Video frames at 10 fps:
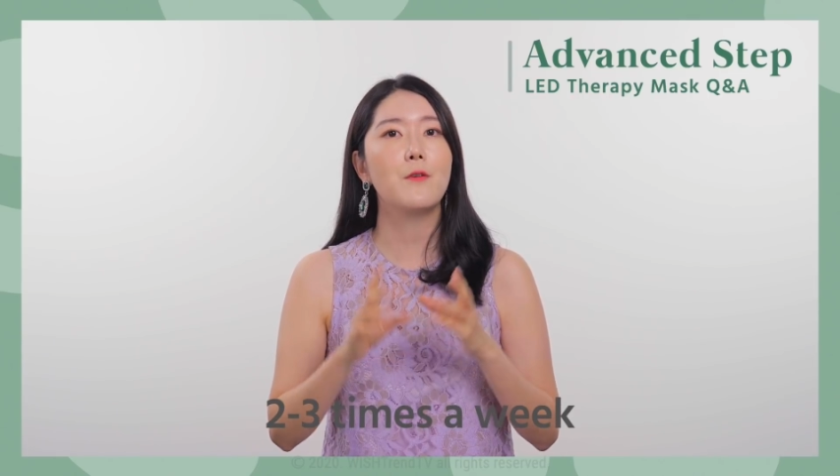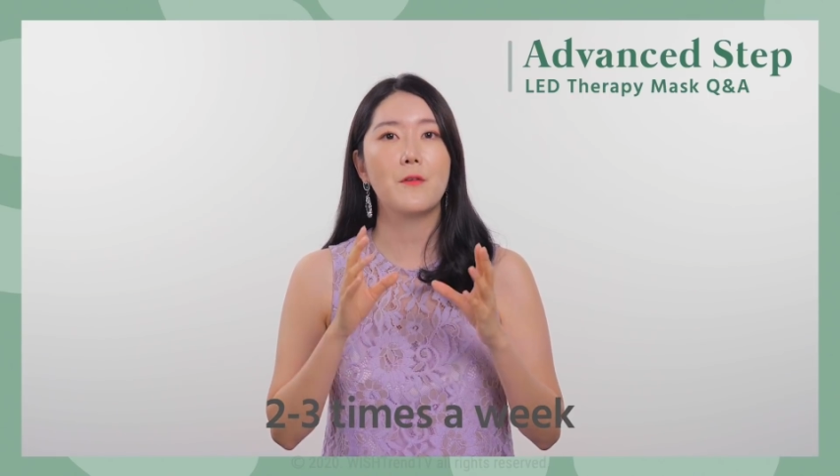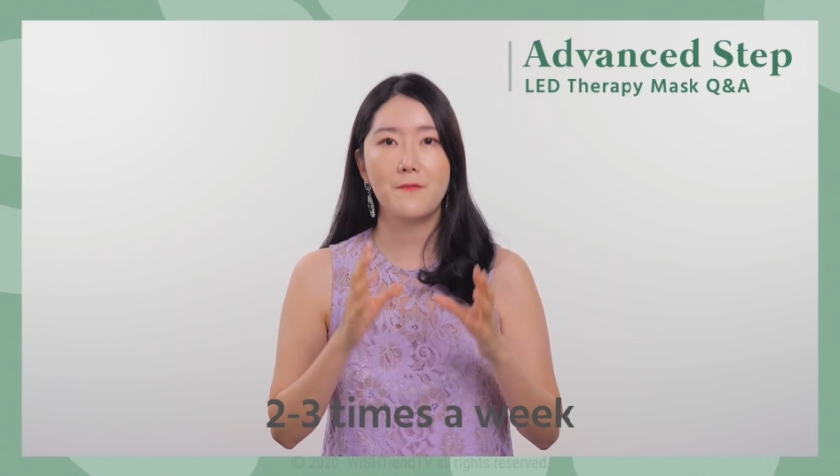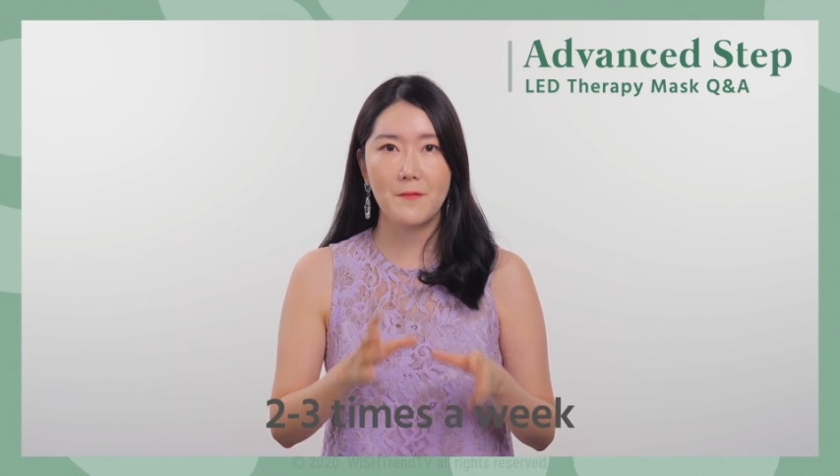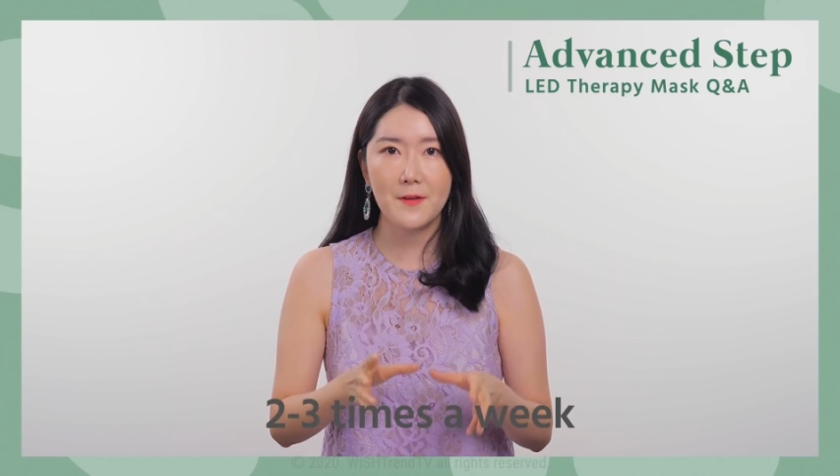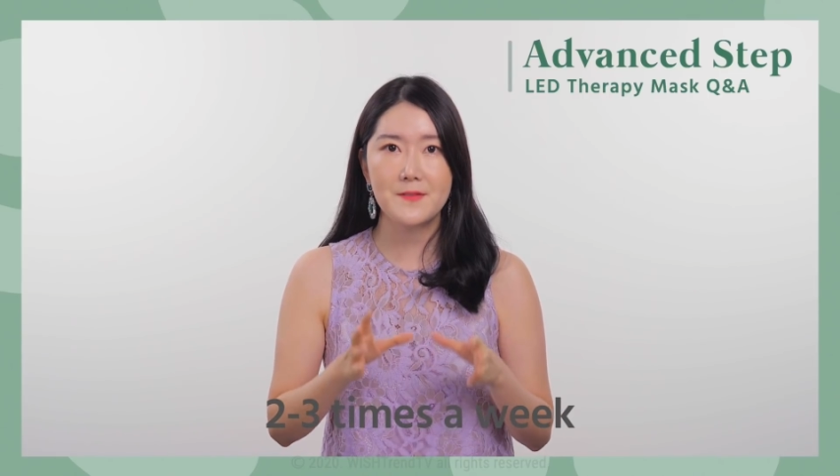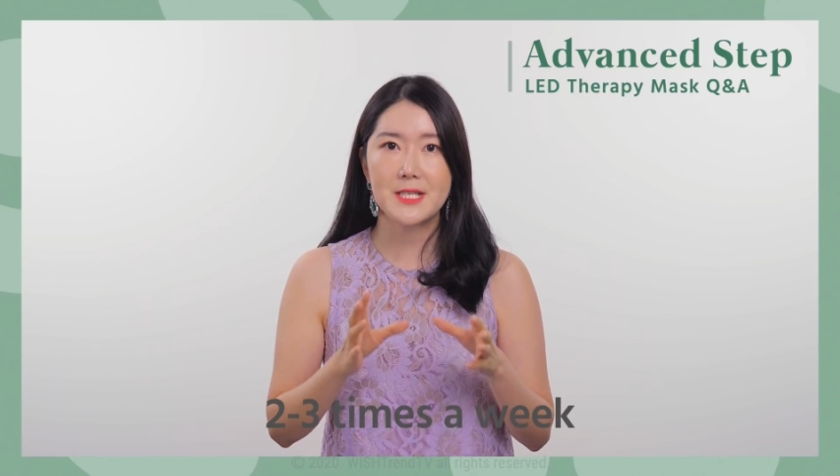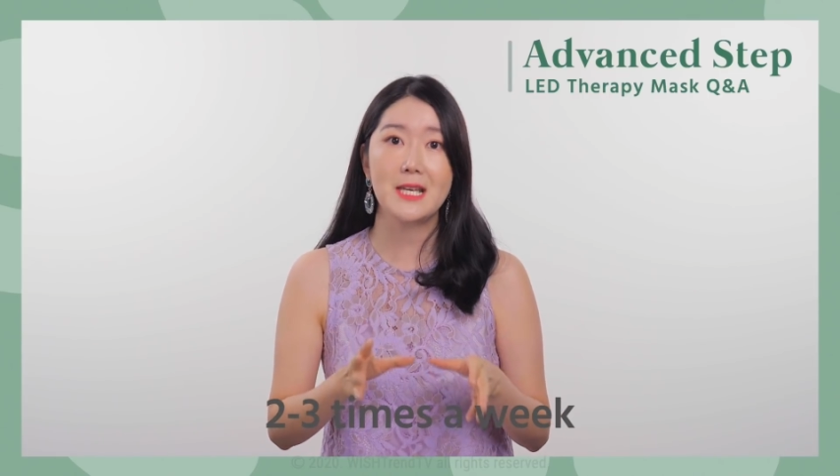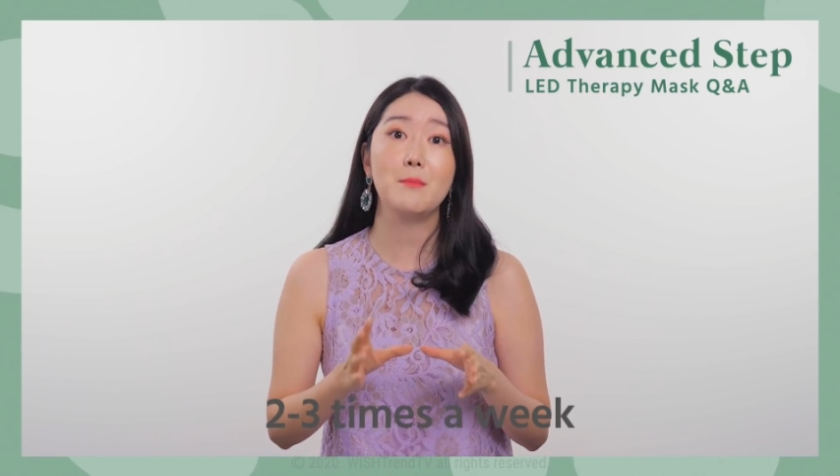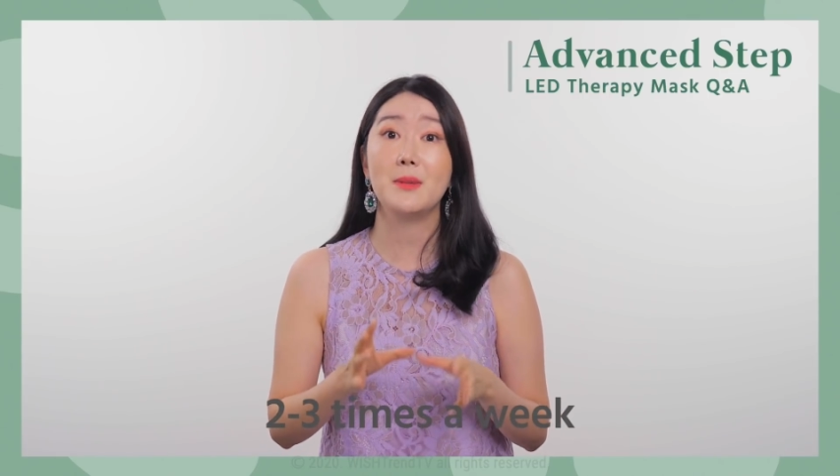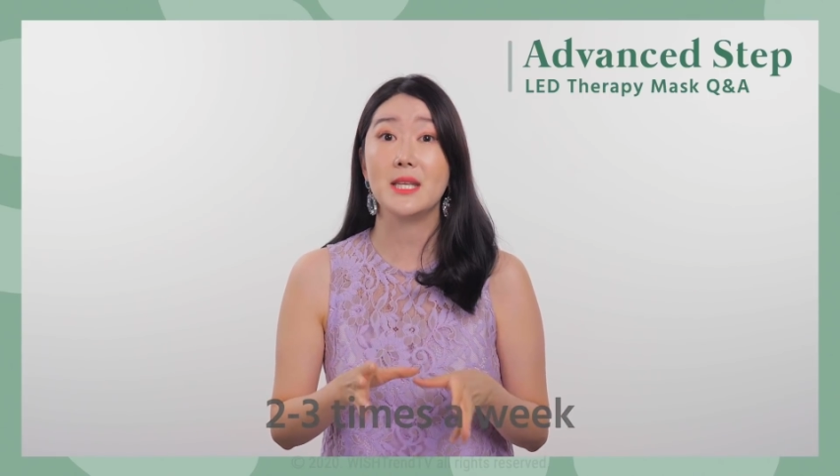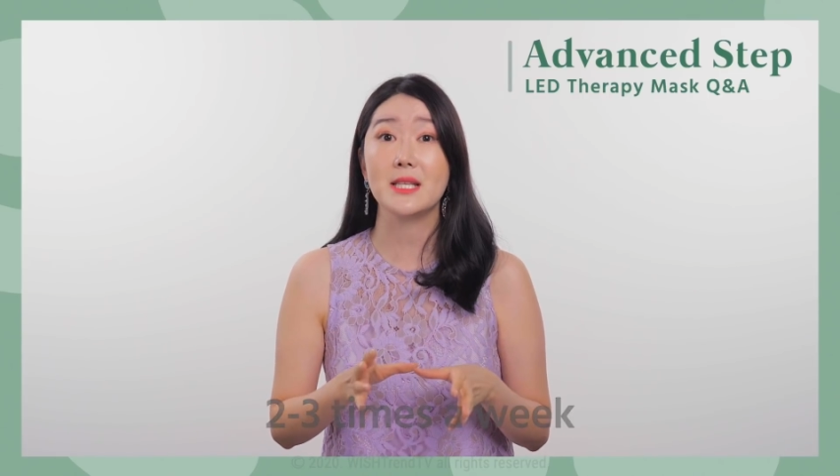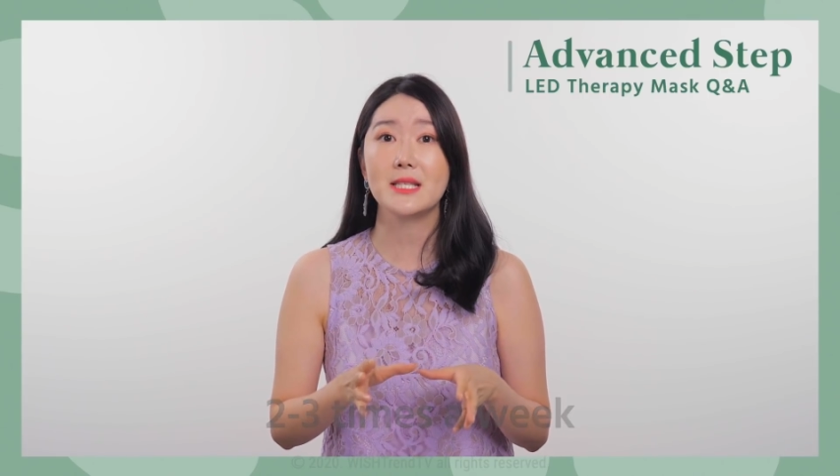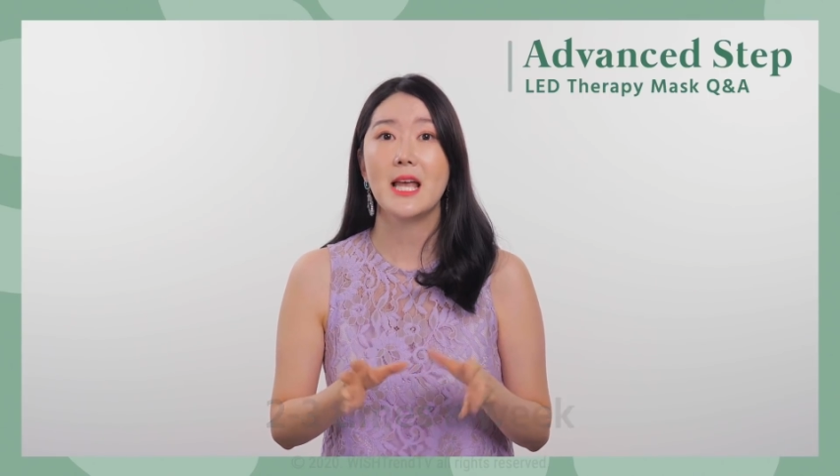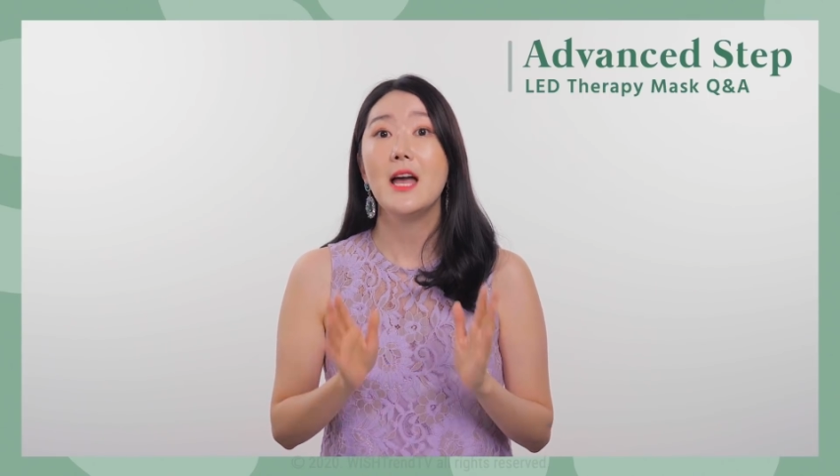for 15
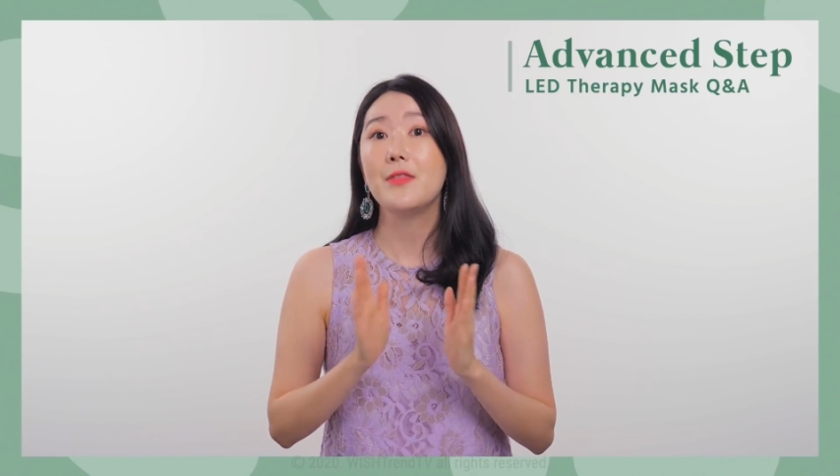minutes.